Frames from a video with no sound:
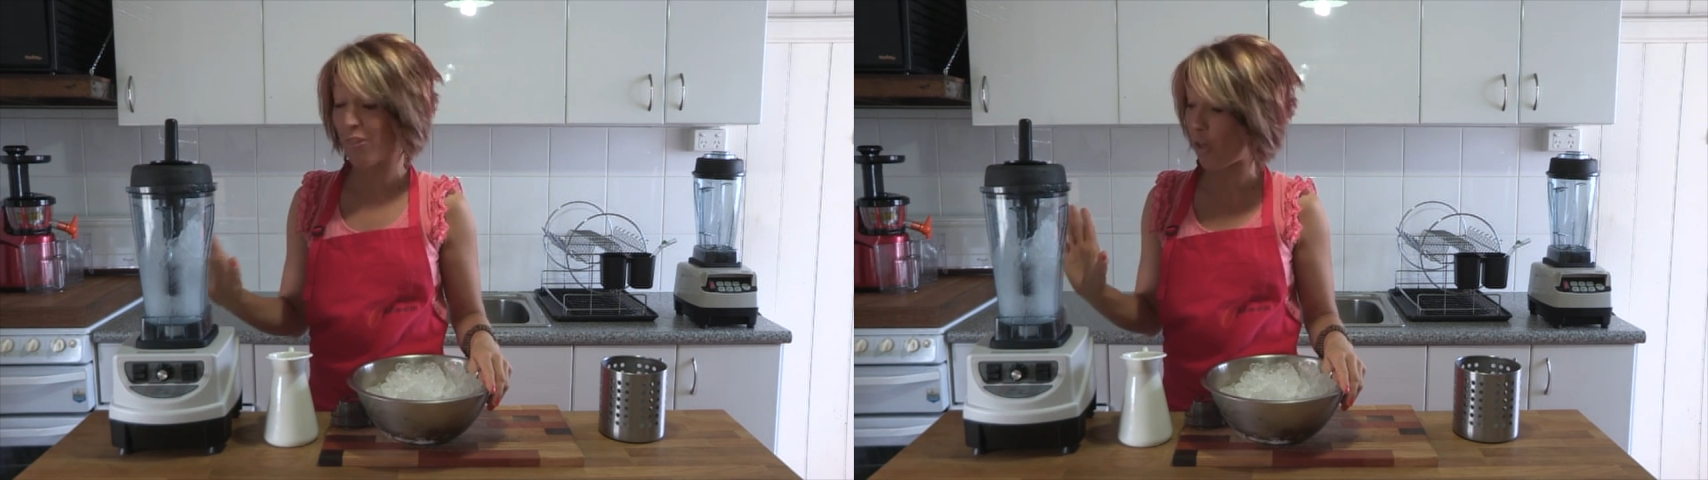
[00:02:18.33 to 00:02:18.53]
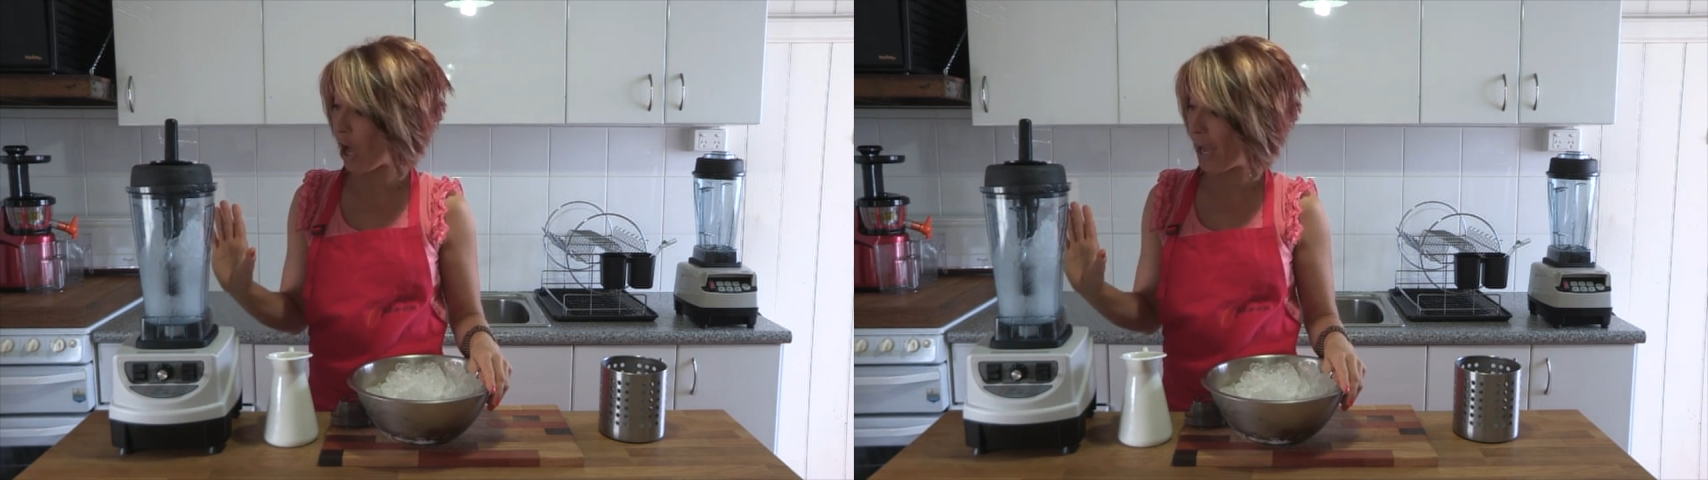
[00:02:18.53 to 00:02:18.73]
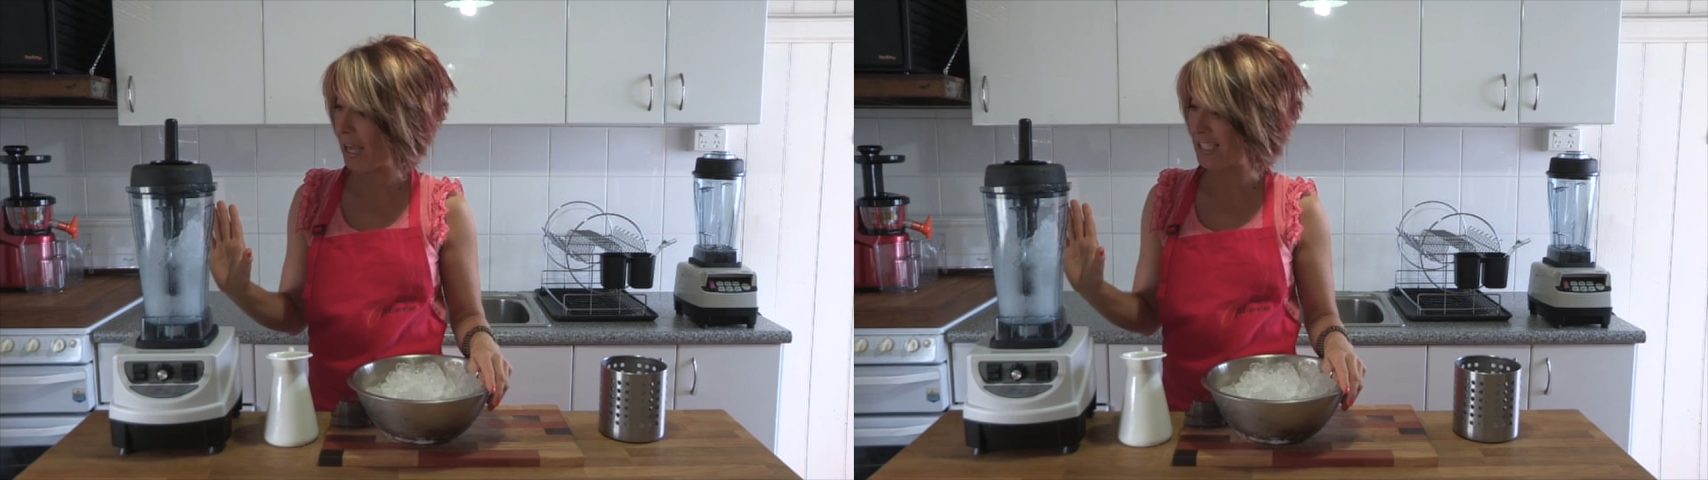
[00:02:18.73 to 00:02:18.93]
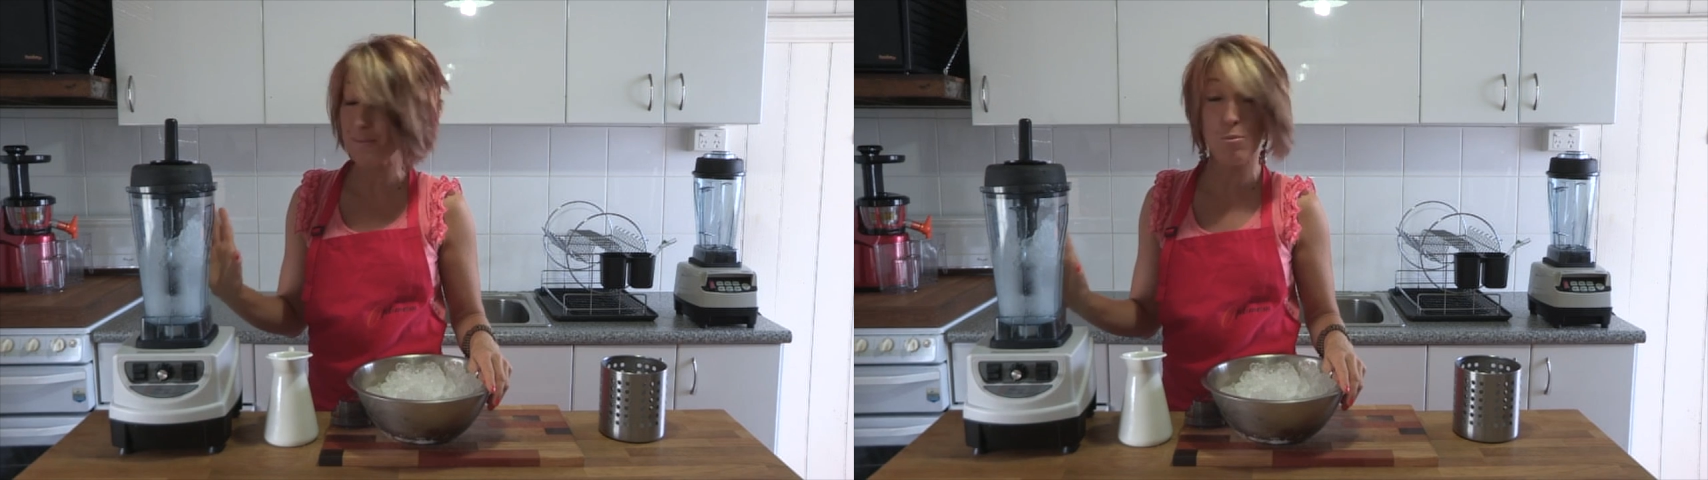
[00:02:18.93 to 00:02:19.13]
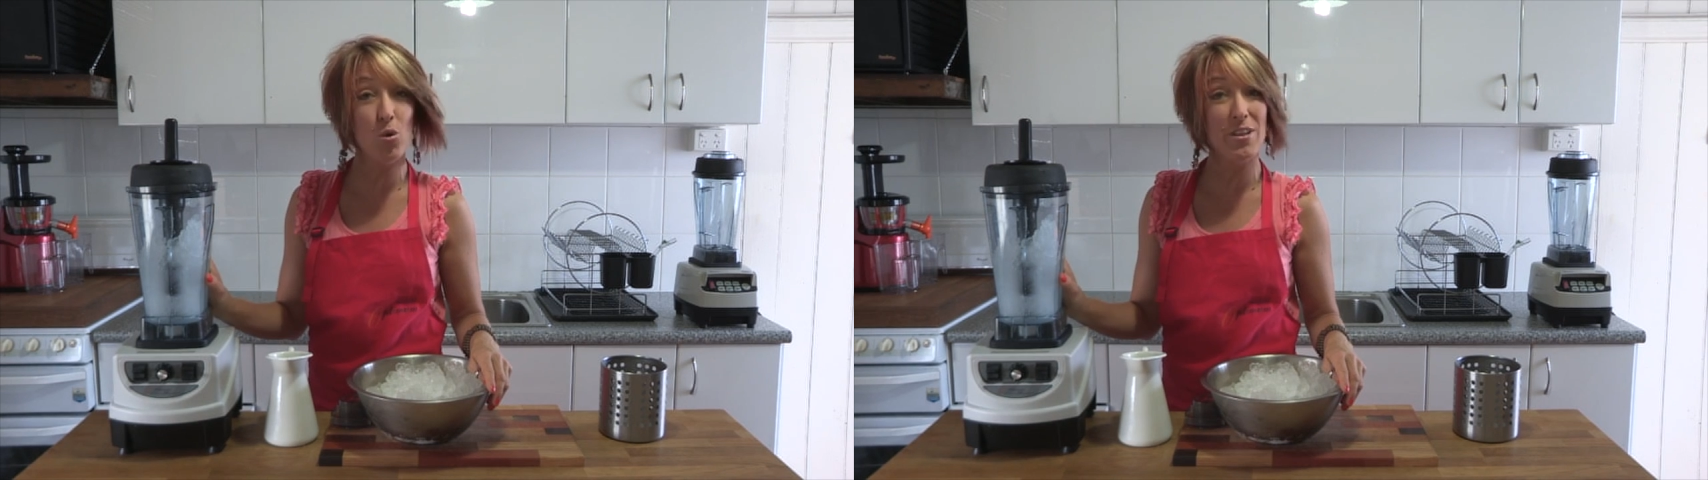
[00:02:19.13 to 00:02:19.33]

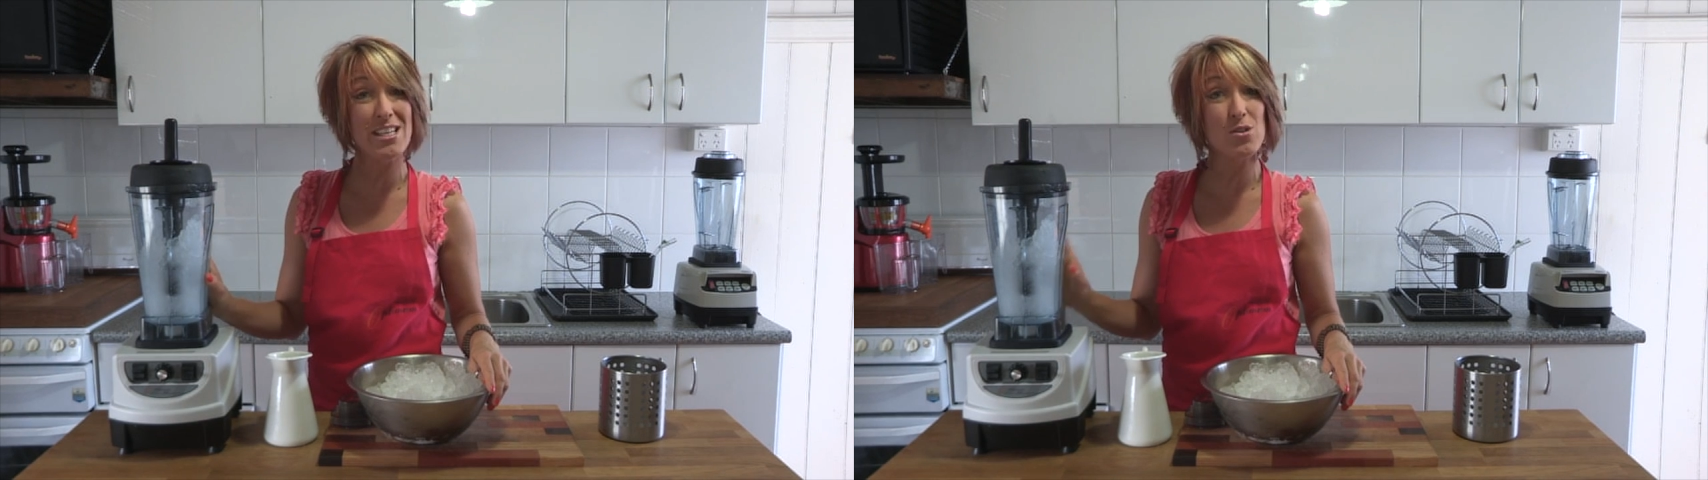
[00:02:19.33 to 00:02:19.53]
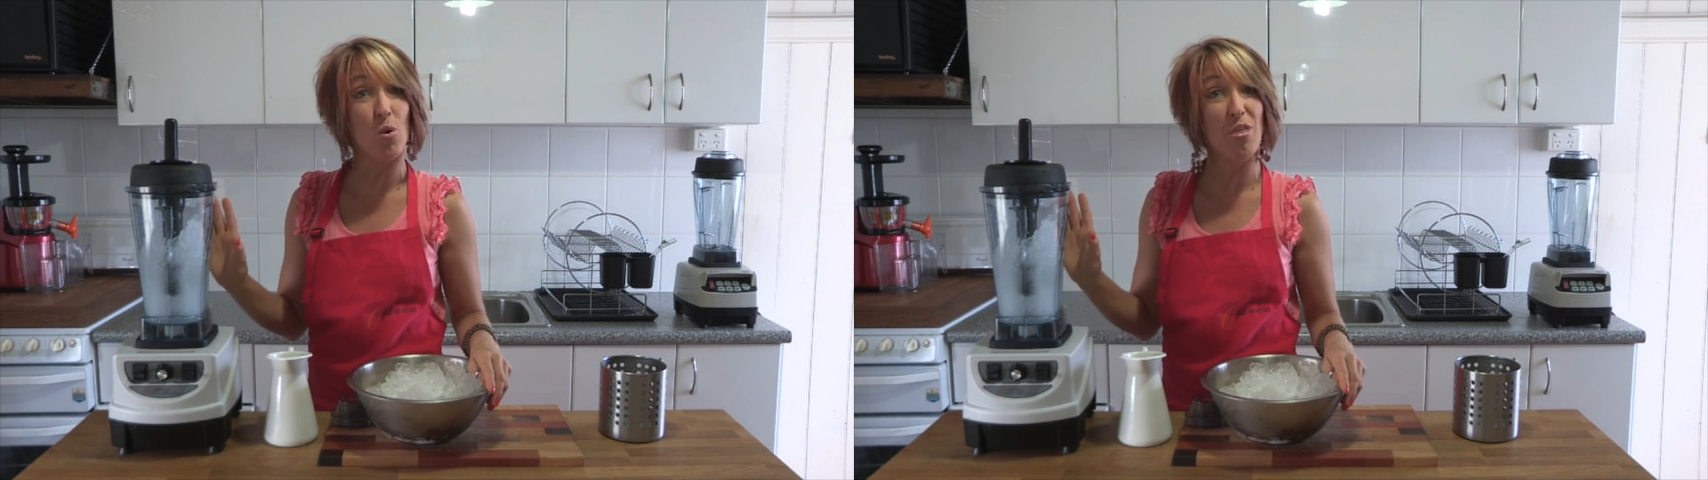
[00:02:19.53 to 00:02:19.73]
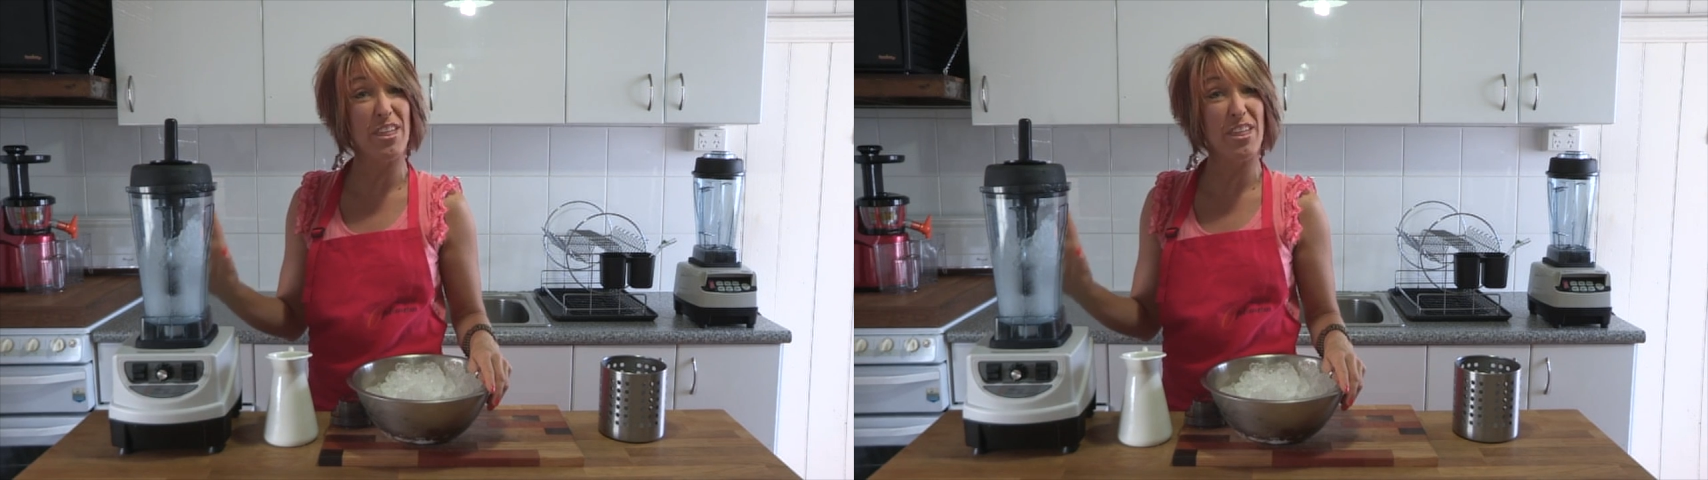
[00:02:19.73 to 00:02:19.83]
smoothies or